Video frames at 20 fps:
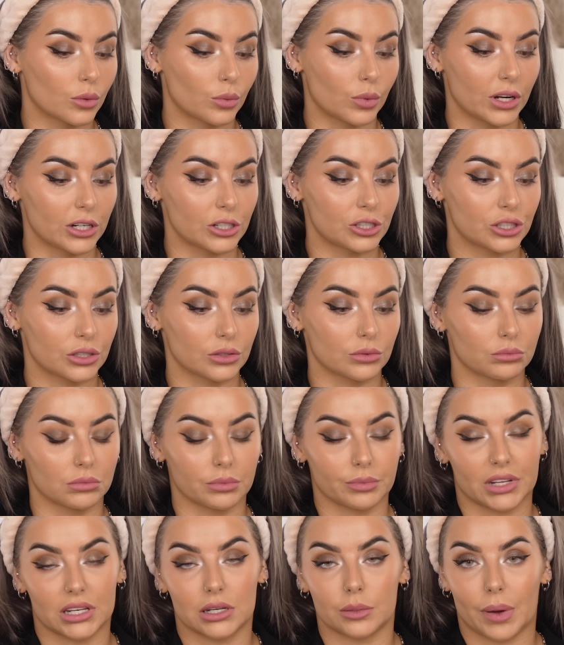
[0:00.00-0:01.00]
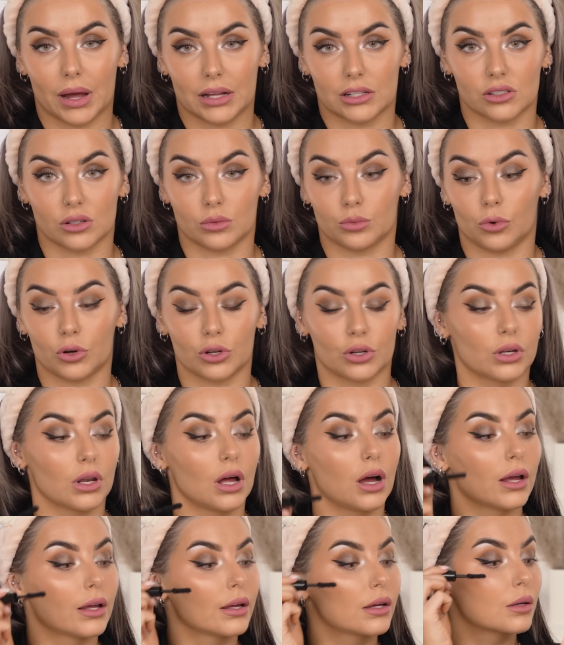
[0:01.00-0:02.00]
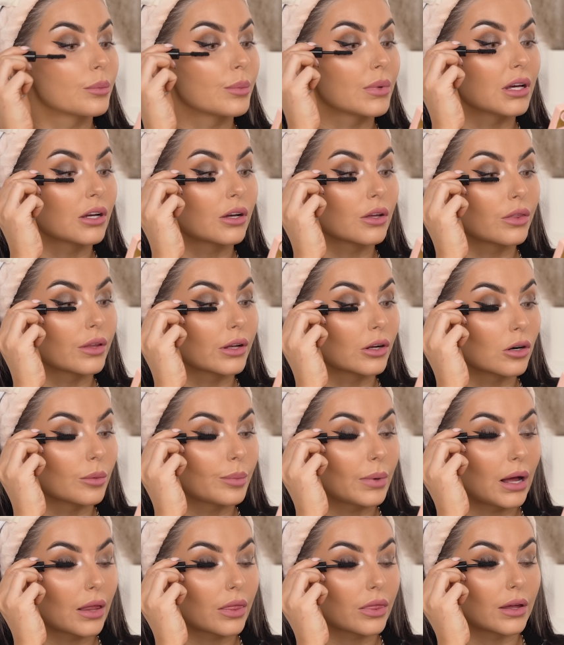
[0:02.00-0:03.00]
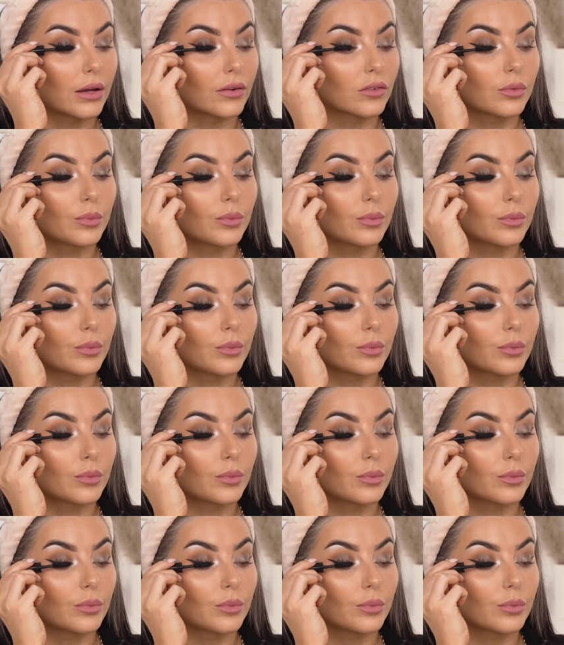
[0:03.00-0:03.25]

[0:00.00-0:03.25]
which I mean depends on what you like, can be a good thing or a bad thing.